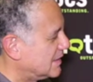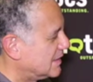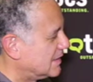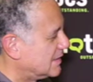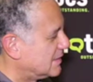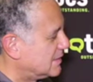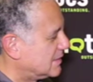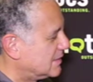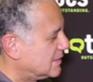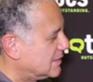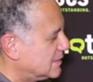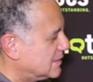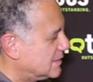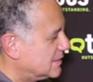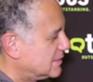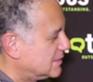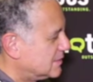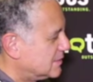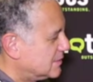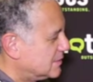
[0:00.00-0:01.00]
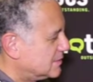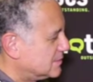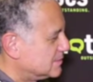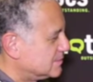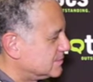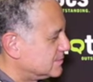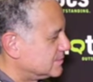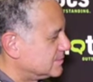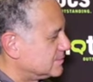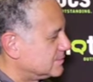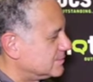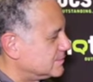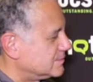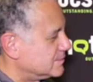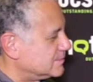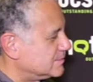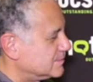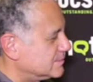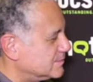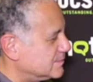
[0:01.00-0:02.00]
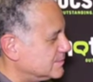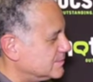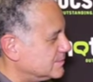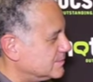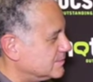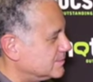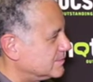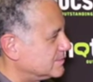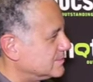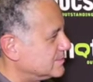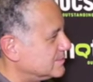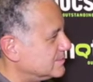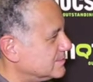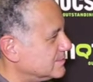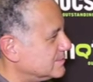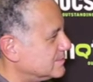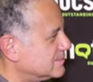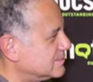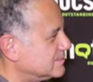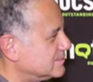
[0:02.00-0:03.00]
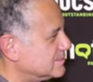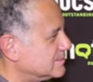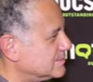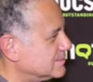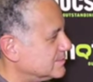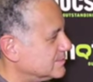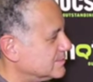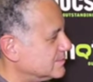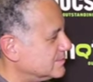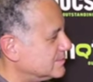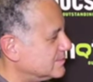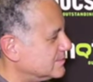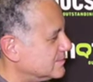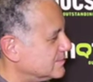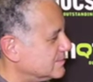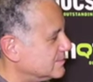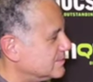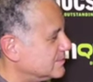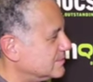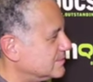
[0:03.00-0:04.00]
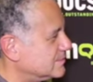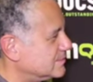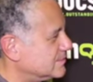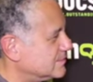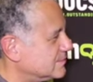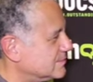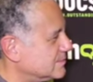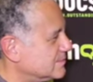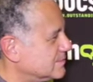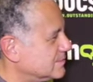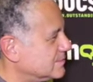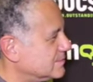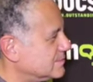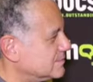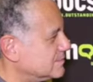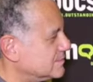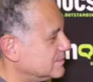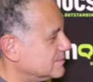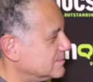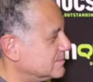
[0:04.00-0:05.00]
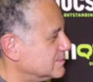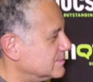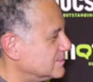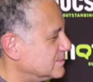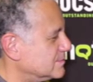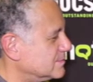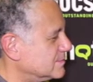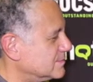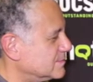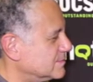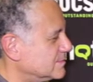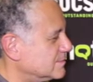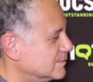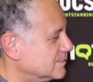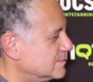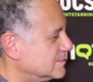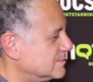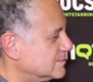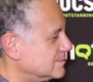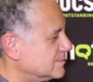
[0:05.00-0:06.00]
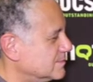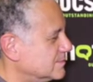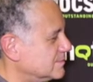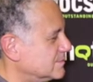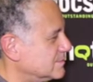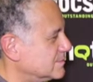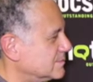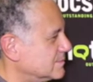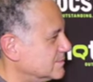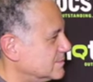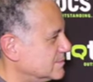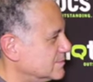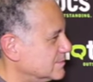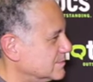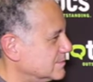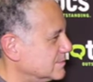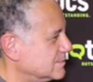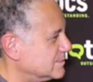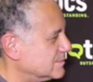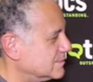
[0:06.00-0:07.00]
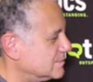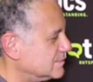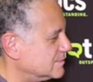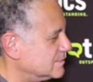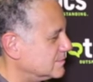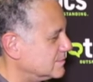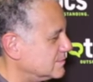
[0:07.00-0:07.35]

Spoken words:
The person shown says nothing.